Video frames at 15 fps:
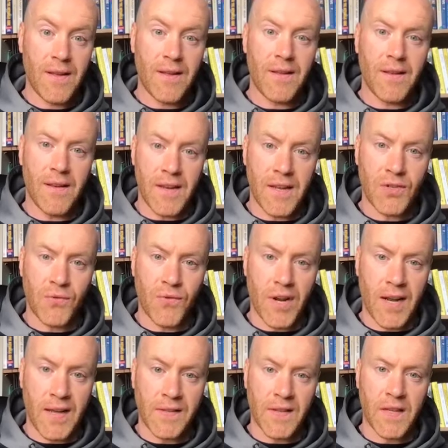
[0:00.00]
need to
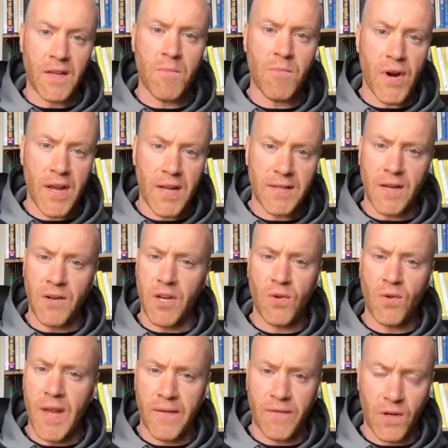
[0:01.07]
realize that you can break it down. You
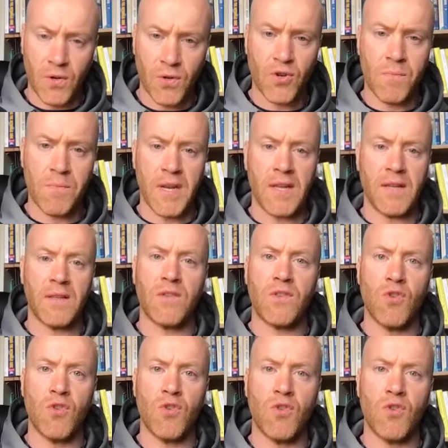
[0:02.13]
don't have to go jumping into
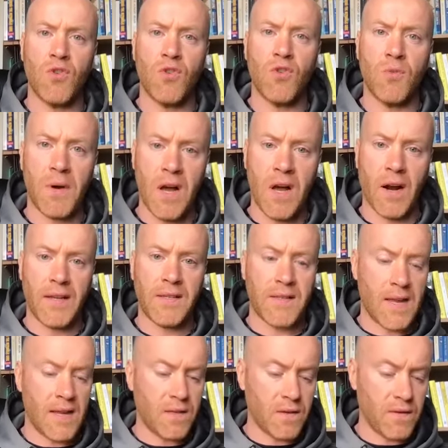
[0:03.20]
super long,
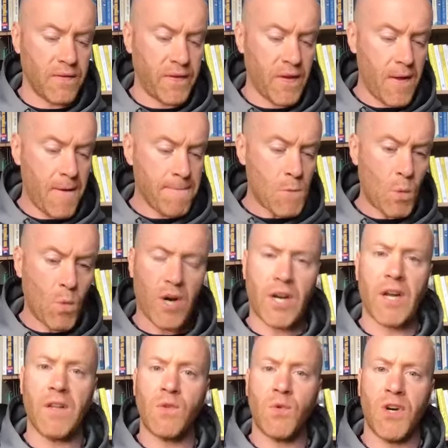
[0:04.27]
extensive
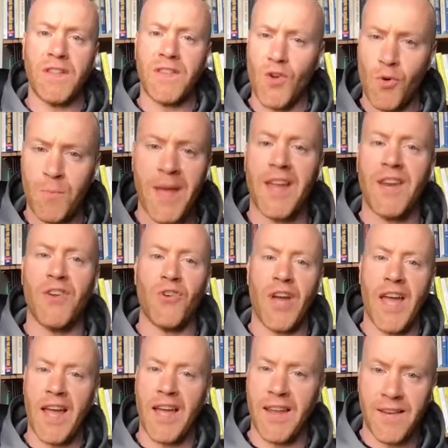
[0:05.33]
workouts where it's no pain, no
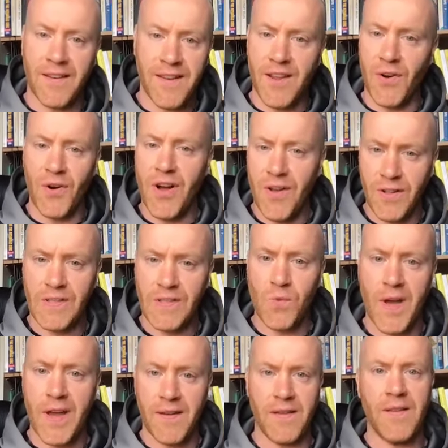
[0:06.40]
gain, and, you know, all sweat
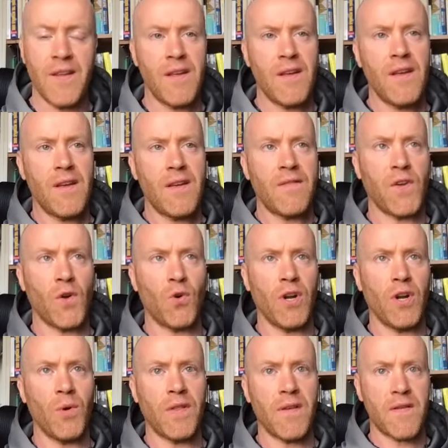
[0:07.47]
and fury
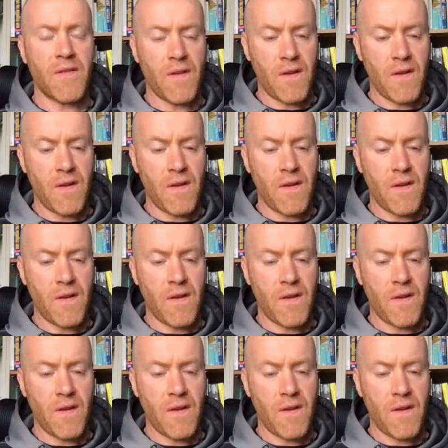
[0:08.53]
with it.